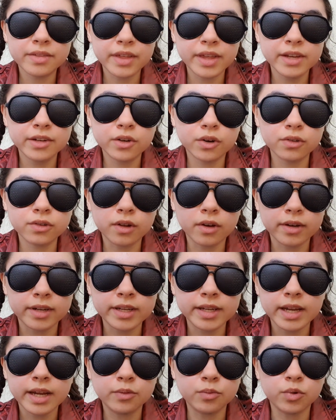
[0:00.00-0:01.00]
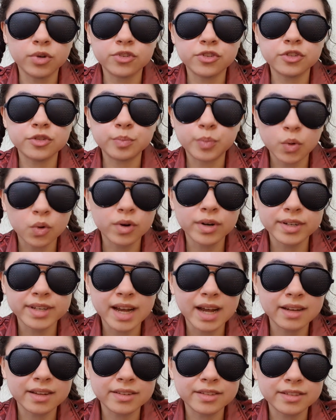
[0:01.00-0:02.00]
they got lucky and were just born
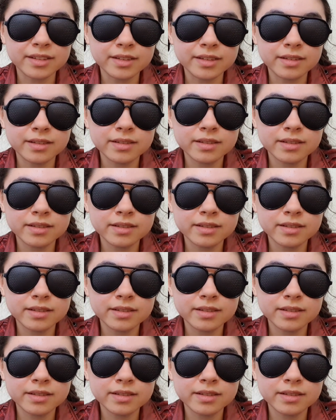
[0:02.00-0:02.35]
talented.